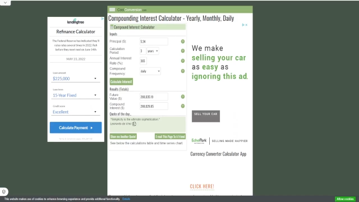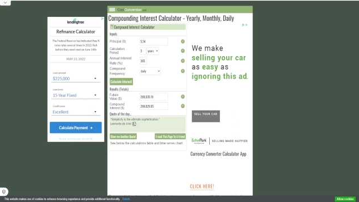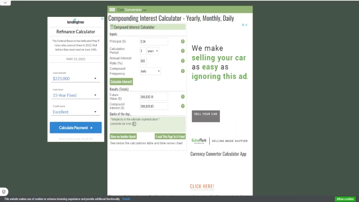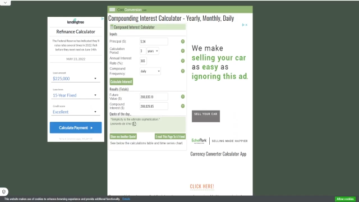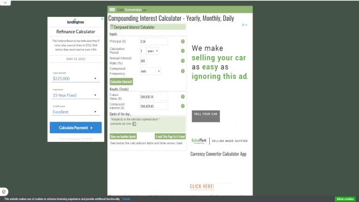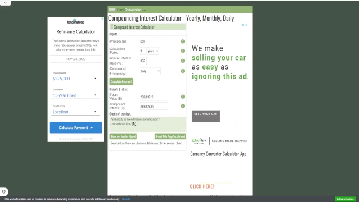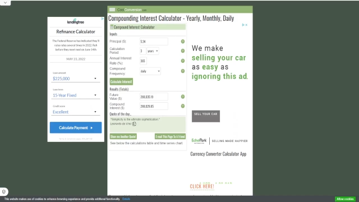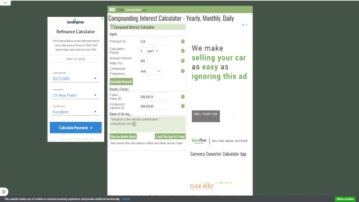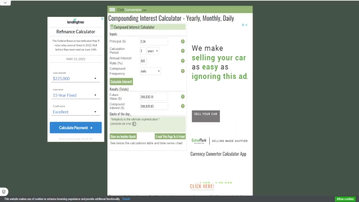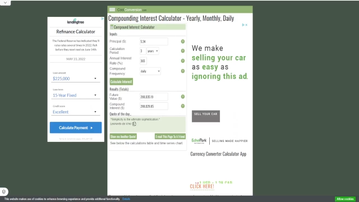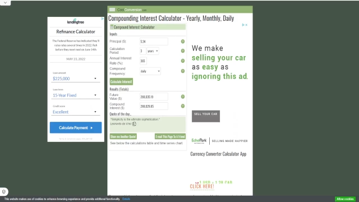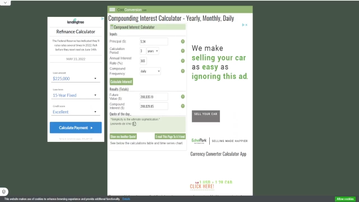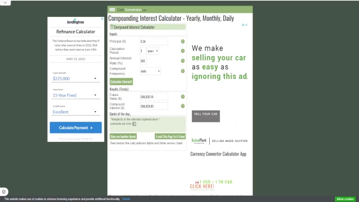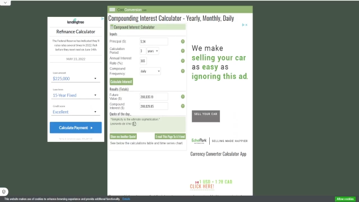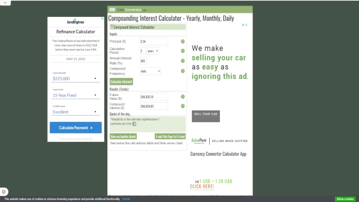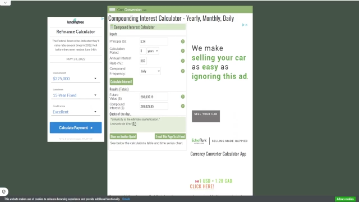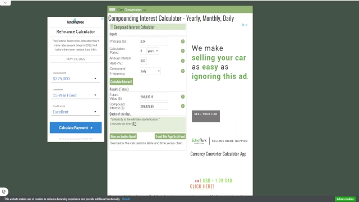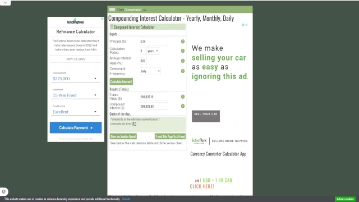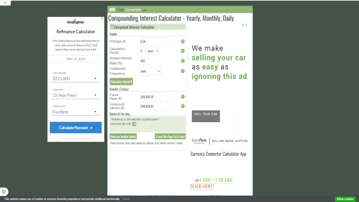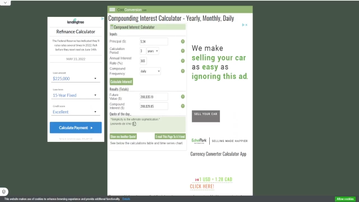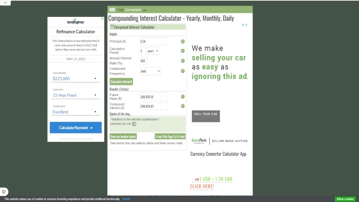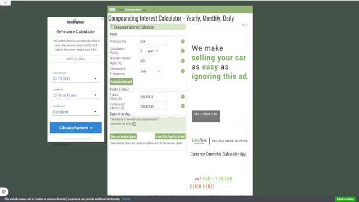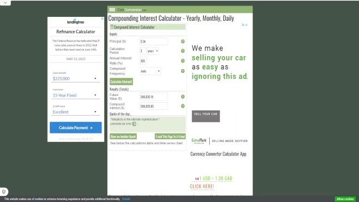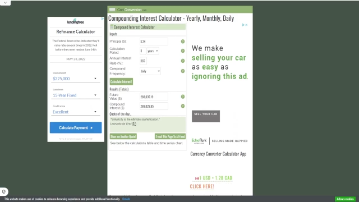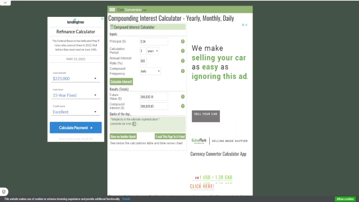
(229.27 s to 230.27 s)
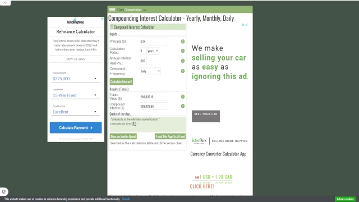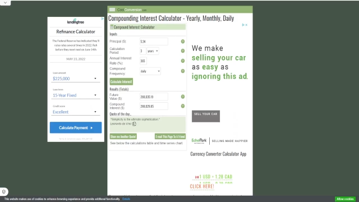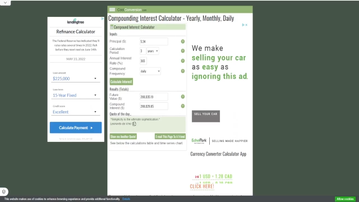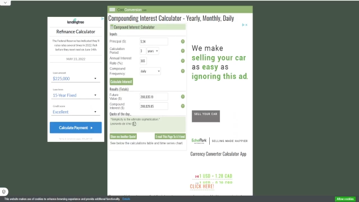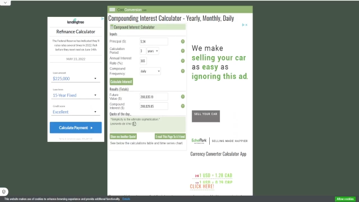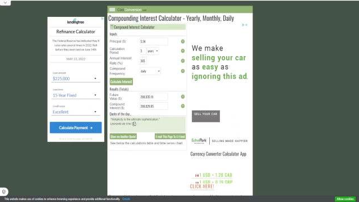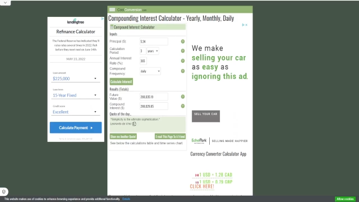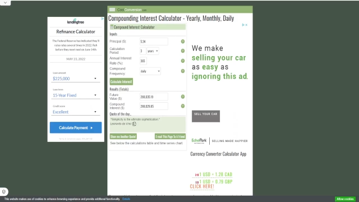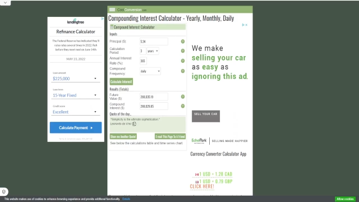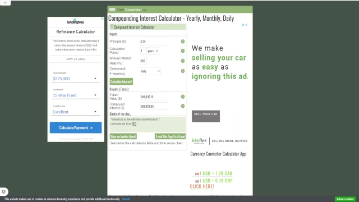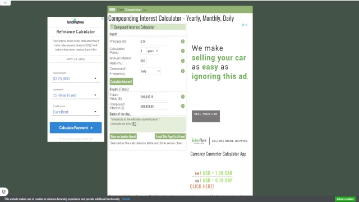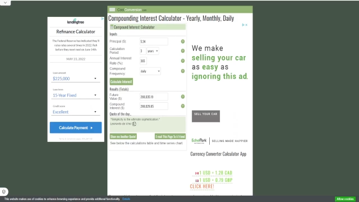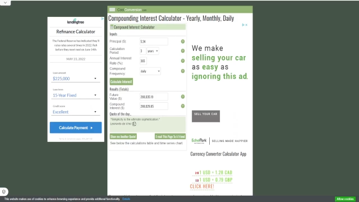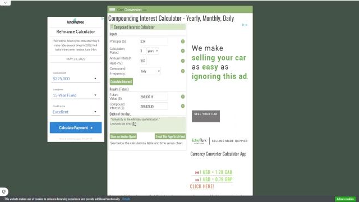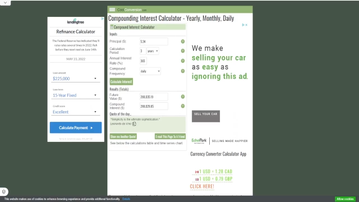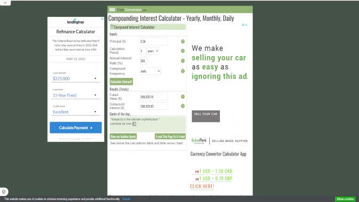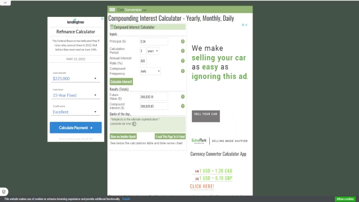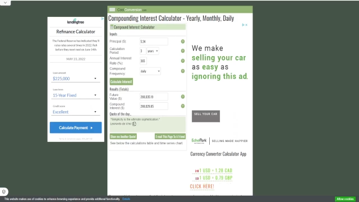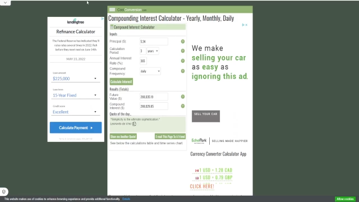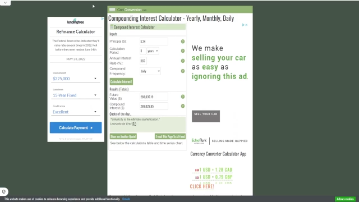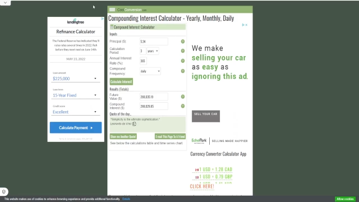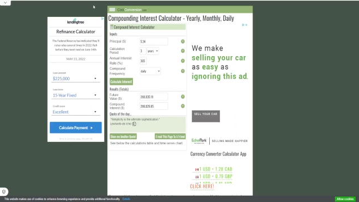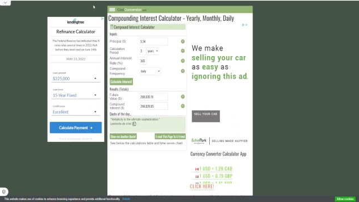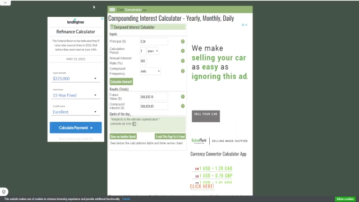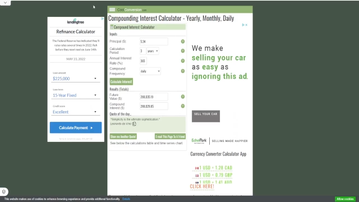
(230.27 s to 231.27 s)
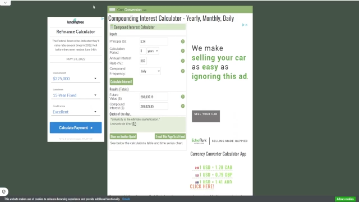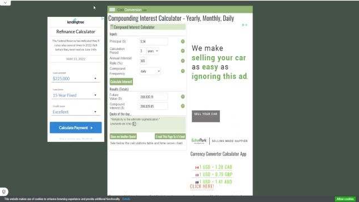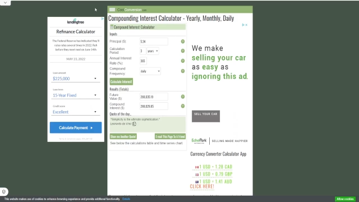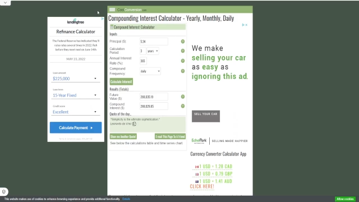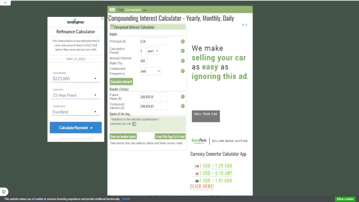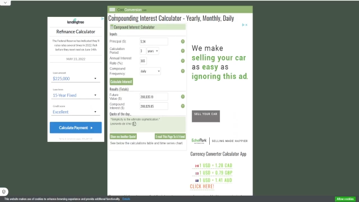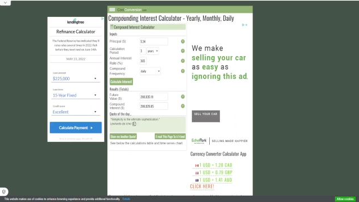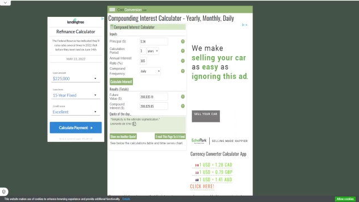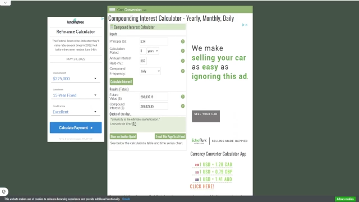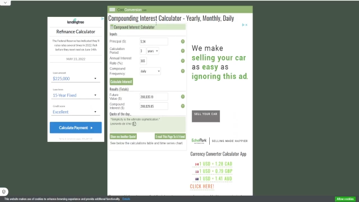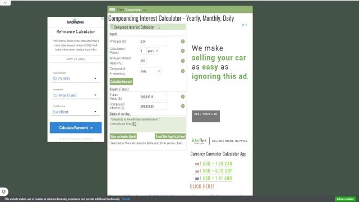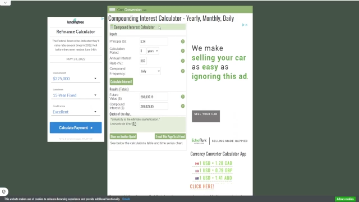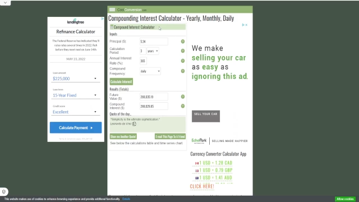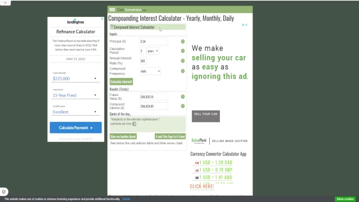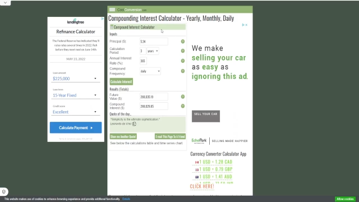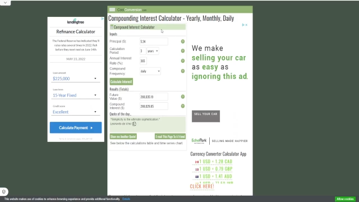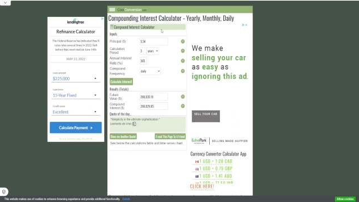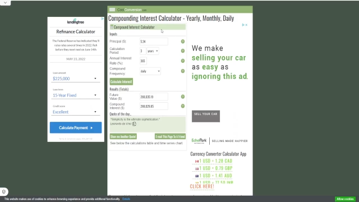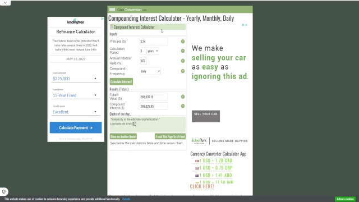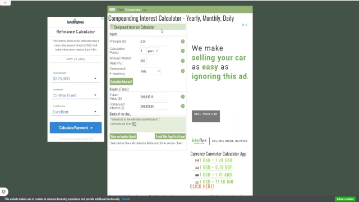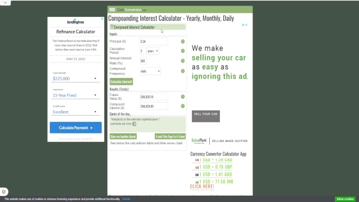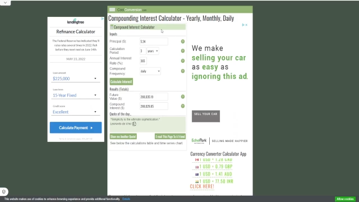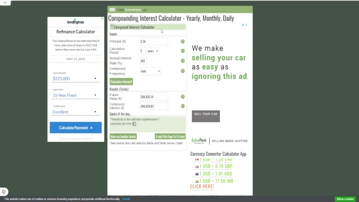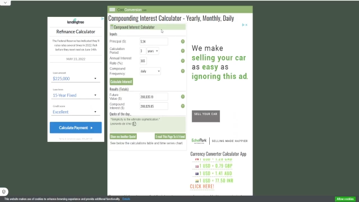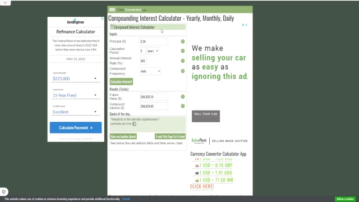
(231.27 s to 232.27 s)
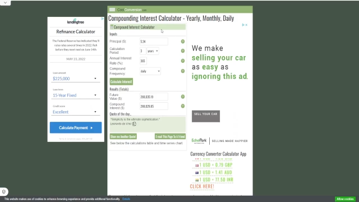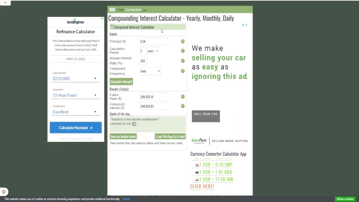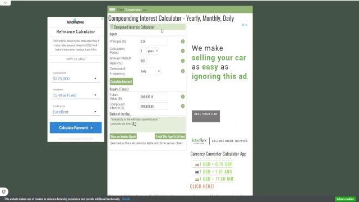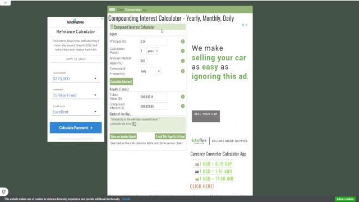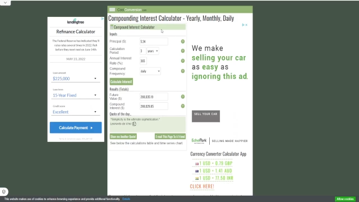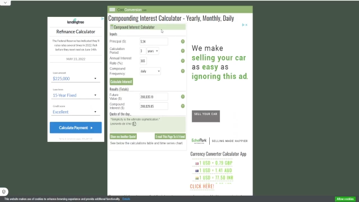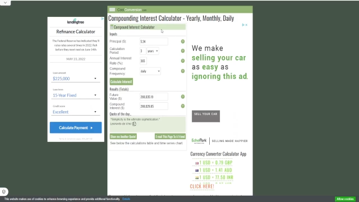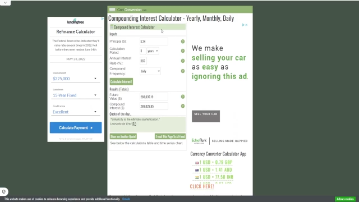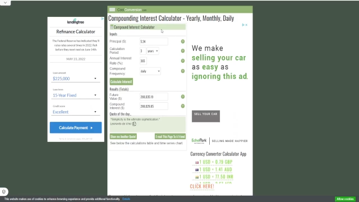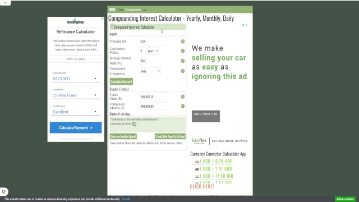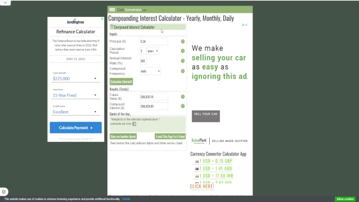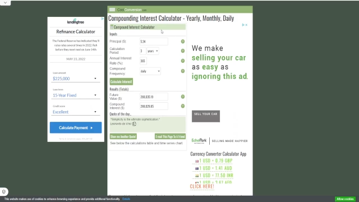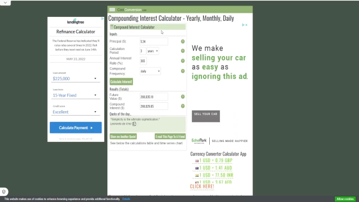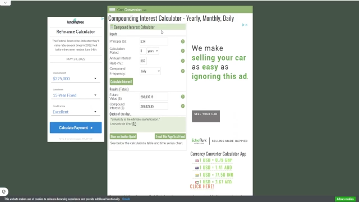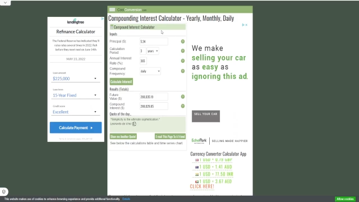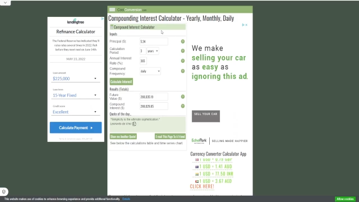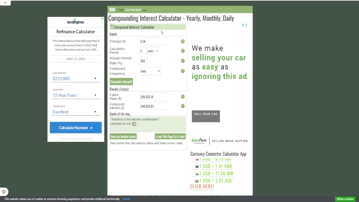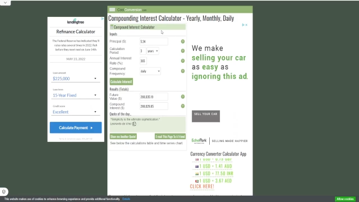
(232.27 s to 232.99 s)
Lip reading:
Nobody's mouth can be seen.